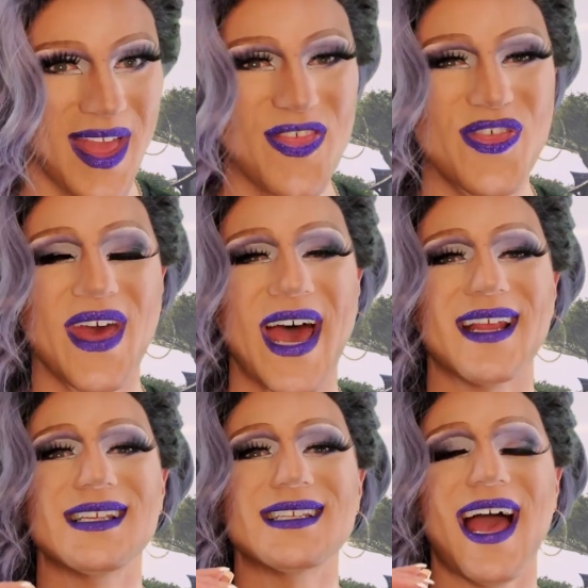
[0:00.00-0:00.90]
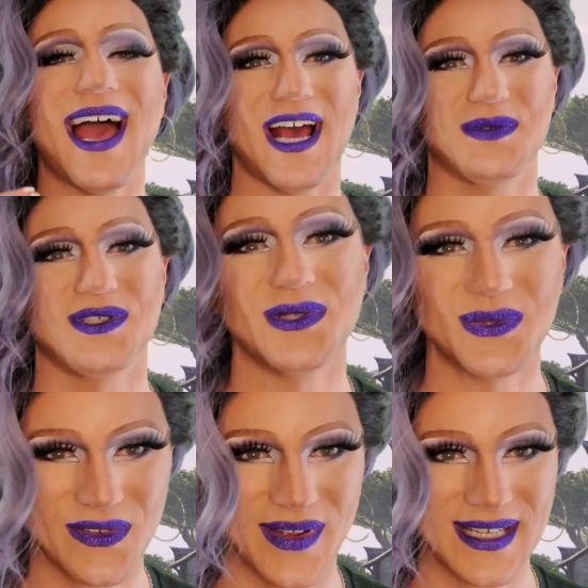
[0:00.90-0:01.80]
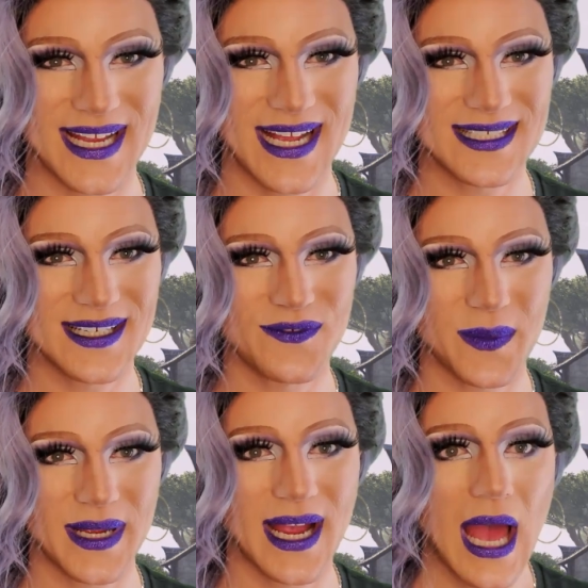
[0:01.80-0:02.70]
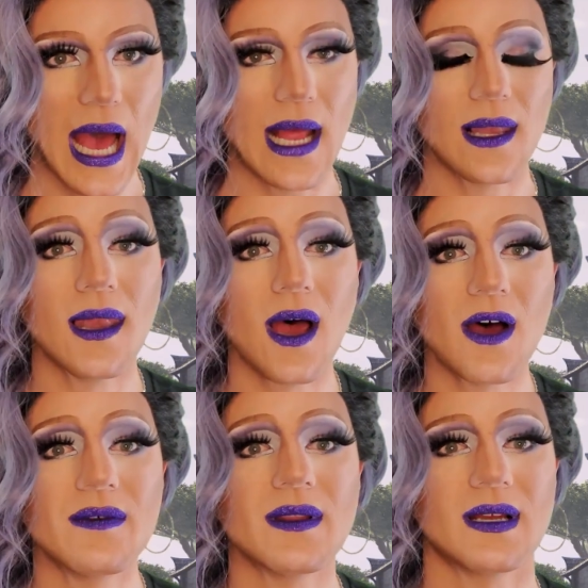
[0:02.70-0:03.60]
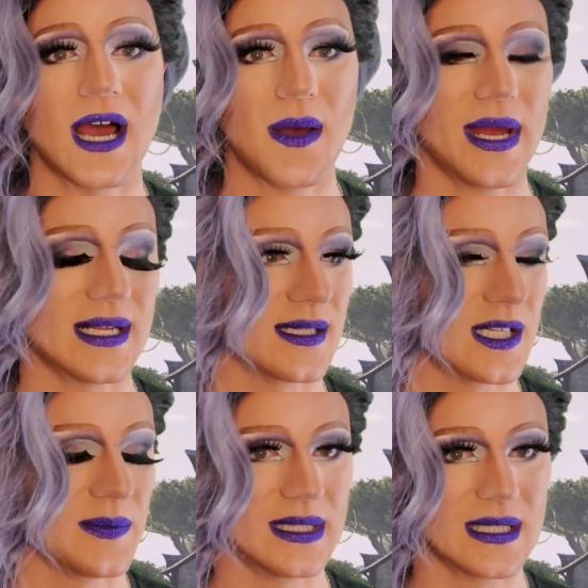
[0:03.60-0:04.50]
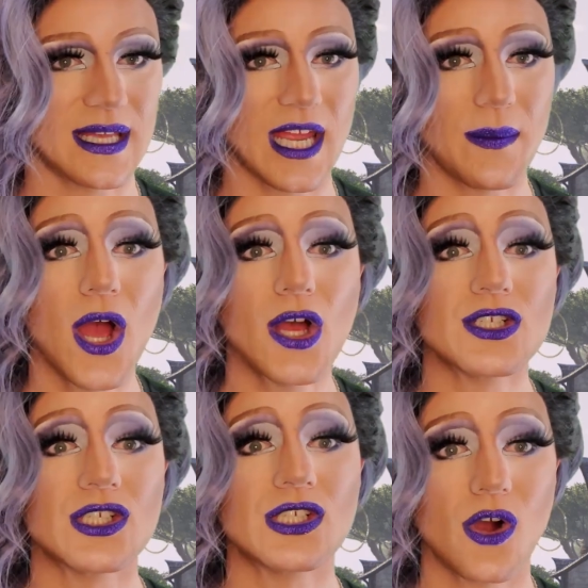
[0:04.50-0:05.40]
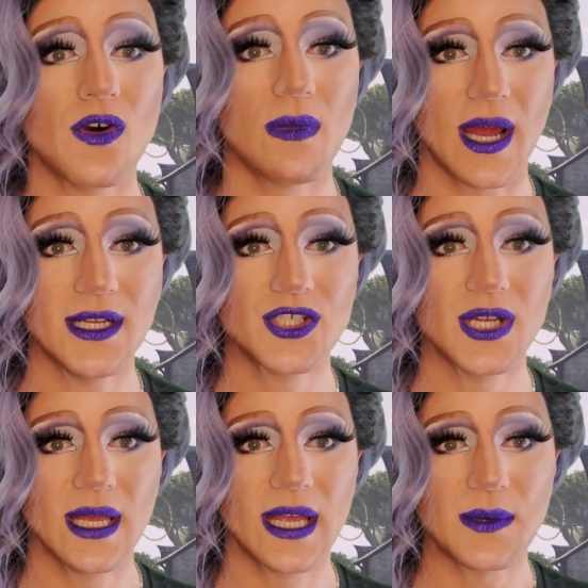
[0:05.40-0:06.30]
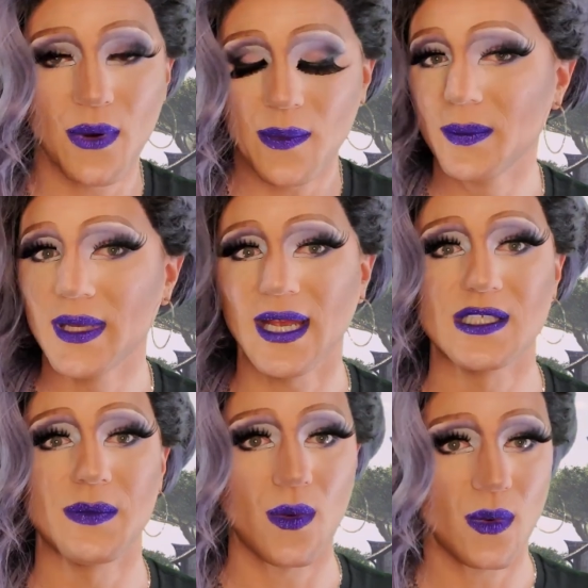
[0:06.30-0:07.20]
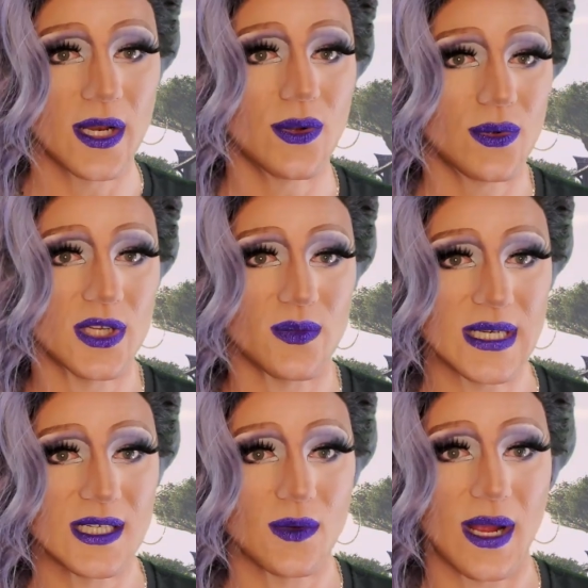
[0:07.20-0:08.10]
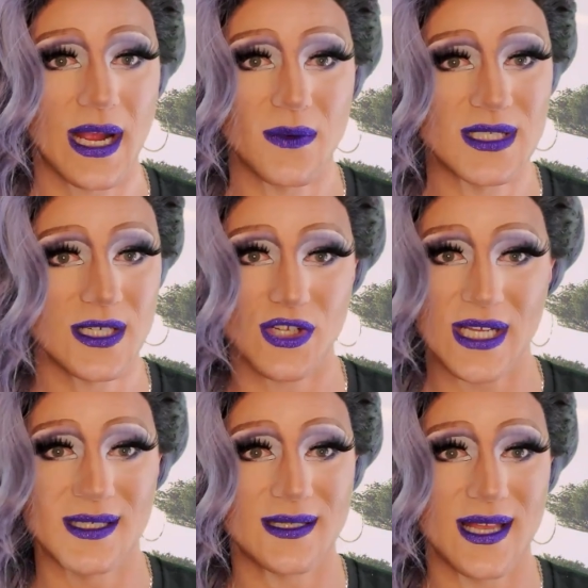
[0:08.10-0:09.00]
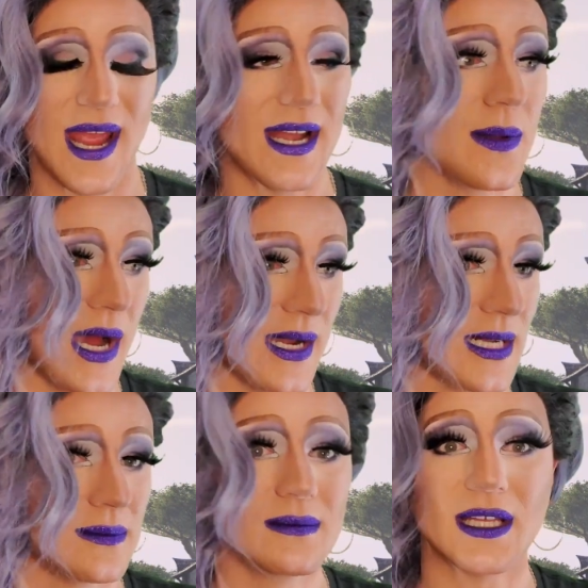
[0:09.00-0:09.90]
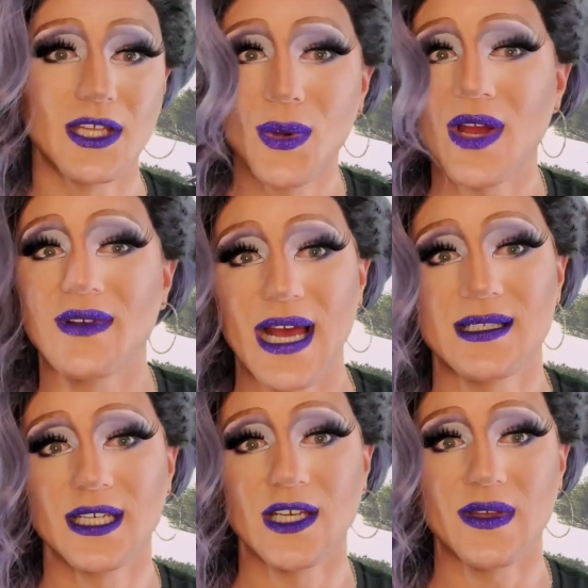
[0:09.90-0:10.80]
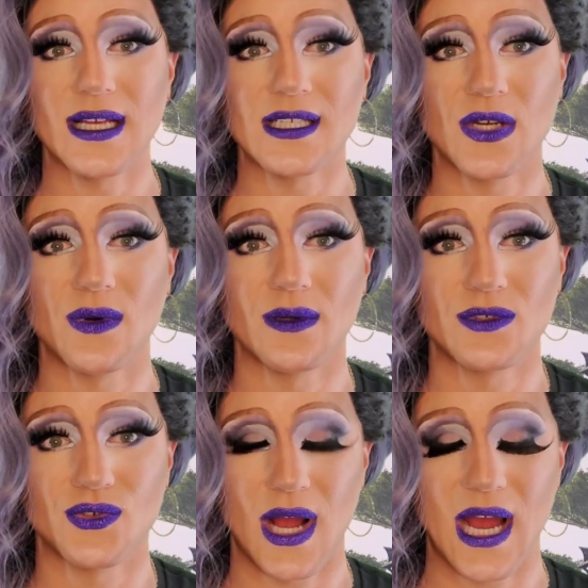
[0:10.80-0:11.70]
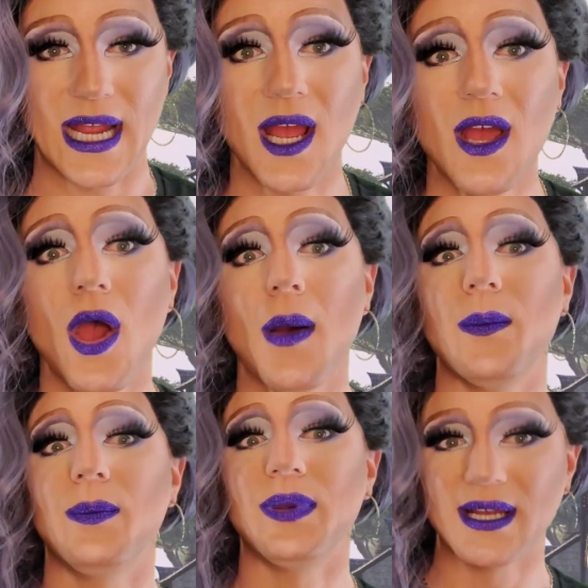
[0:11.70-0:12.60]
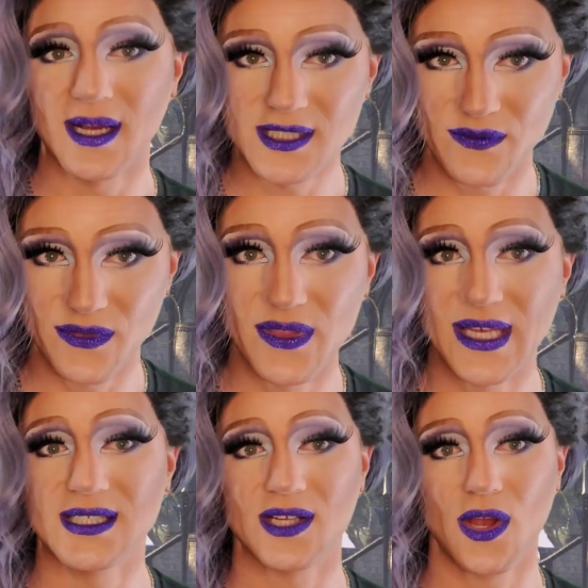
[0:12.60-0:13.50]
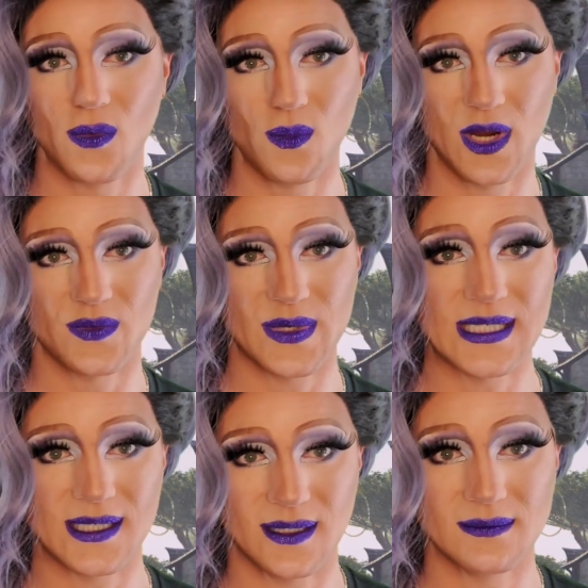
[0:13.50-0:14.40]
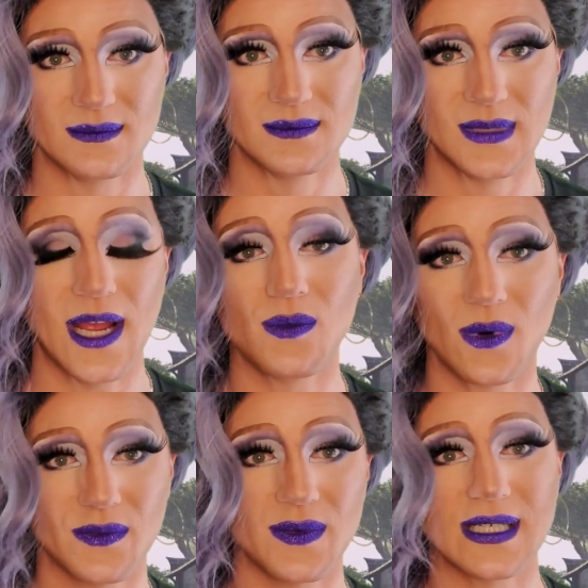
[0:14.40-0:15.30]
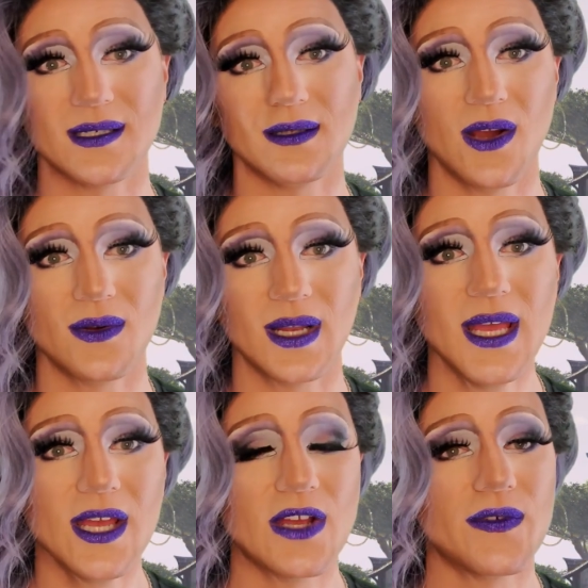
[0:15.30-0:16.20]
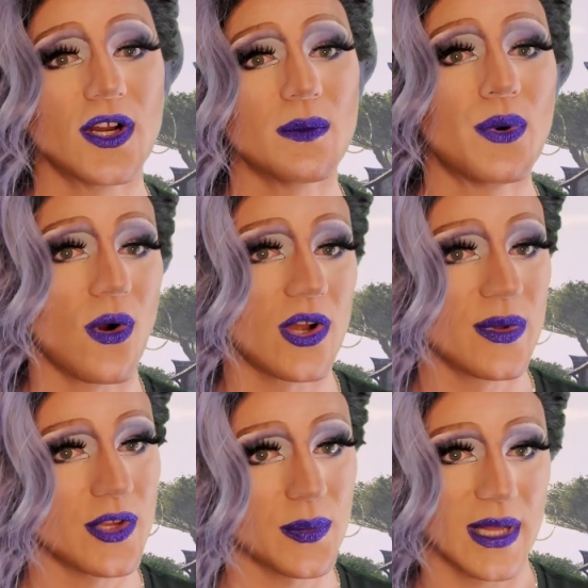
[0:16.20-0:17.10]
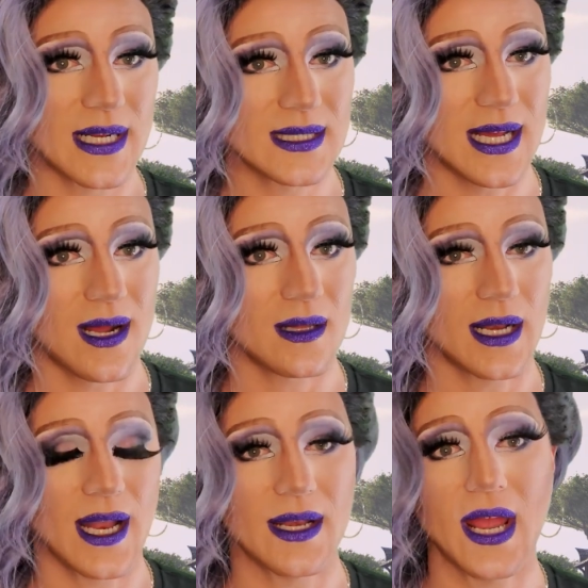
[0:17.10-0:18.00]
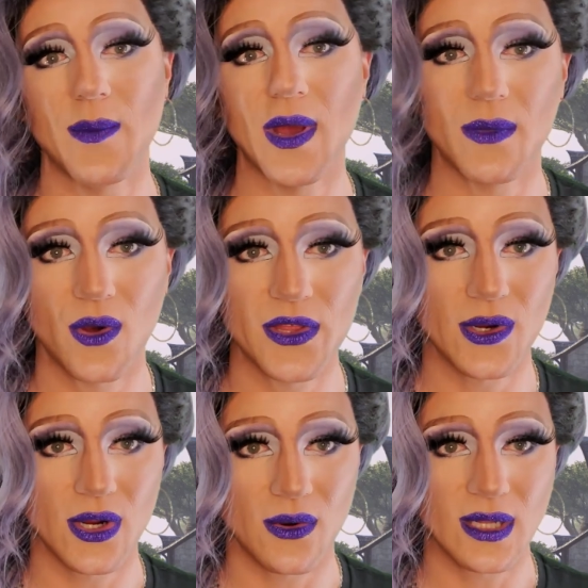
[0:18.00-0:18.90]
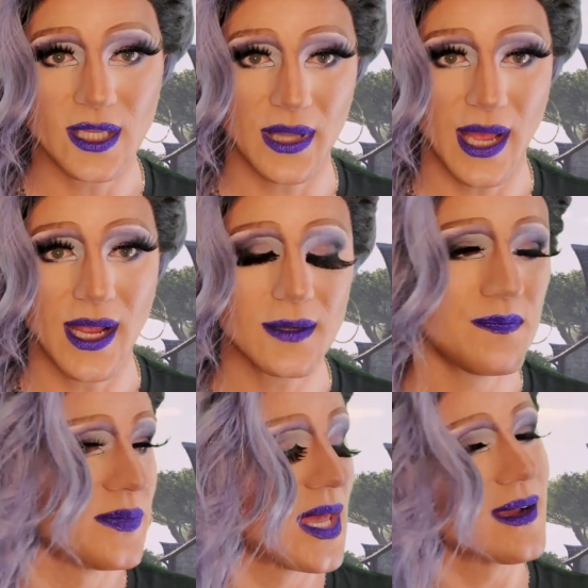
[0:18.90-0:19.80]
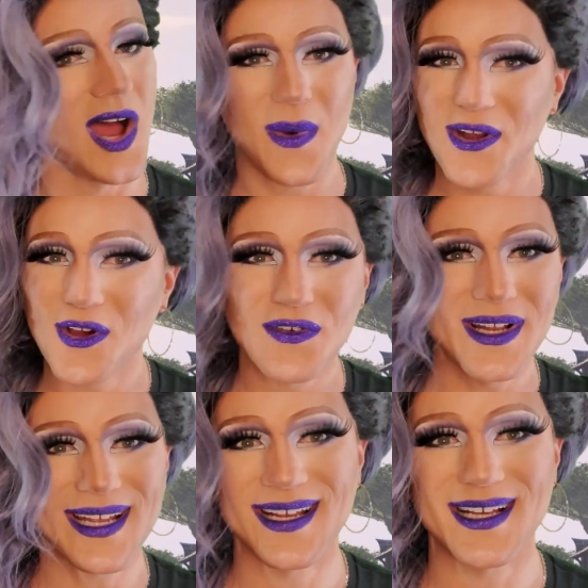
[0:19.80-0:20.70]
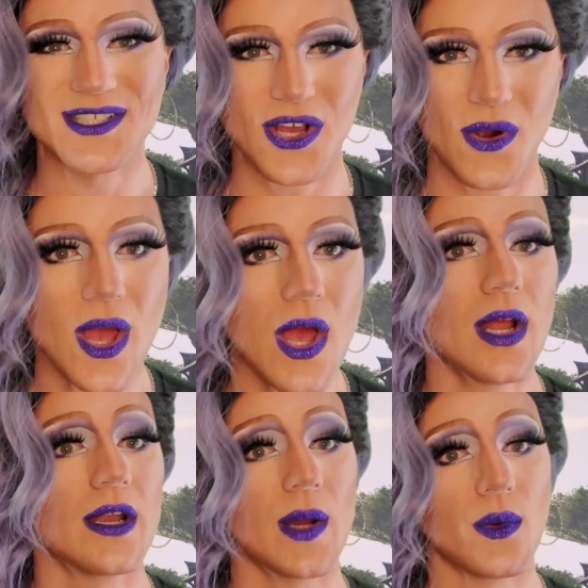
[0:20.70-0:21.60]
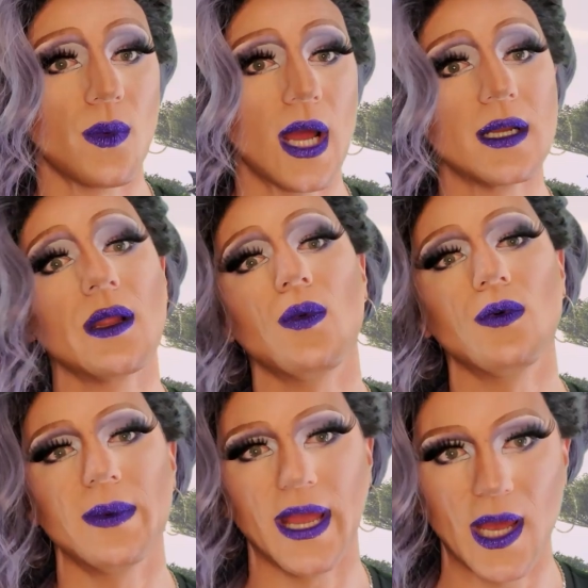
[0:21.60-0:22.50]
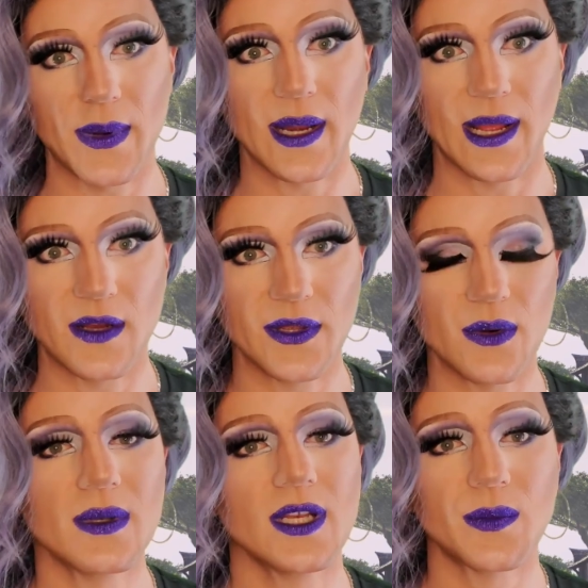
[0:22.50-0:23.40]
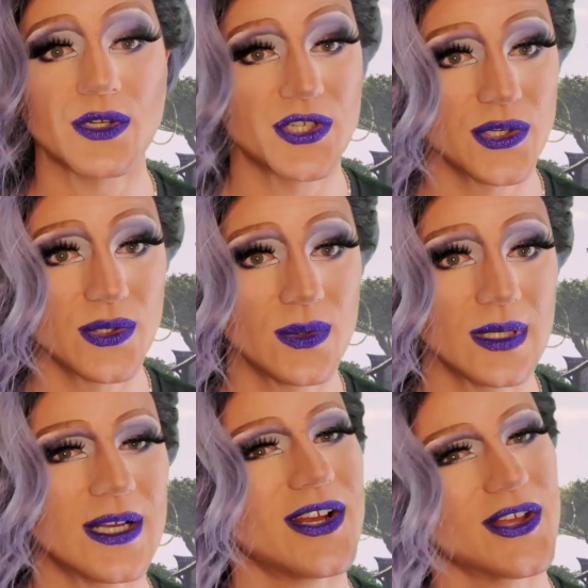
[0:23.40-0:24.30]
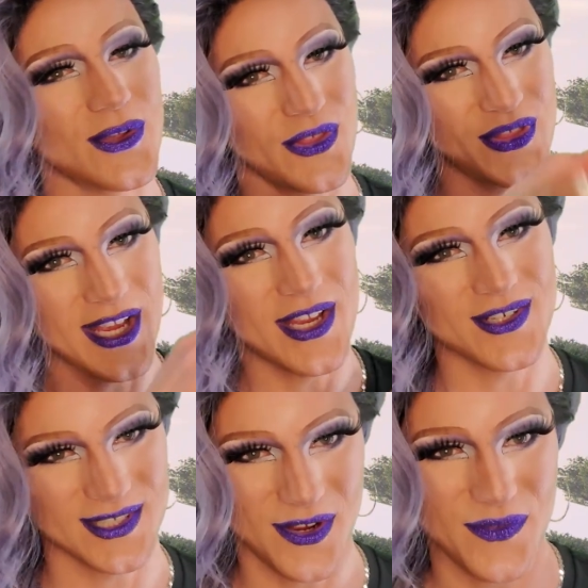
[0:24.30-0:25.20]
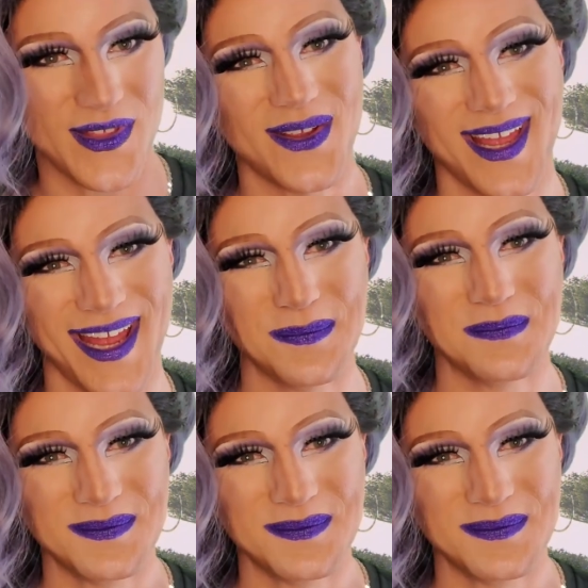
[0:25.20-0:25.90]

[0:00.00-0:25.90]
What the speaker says: That is absolutely fantastic for me. I love the combat system in this game so much. It probably is my one and only reason why I would suggest it to anybody. Like, you have got to give ESO a try because of this one reason, and one reason alone. If you're bored with your playstyle in any MMO that you're currently playing, come on over to ESO. Number 1, we'll be happy to have you. Number 2, you'll thank yourself that you came.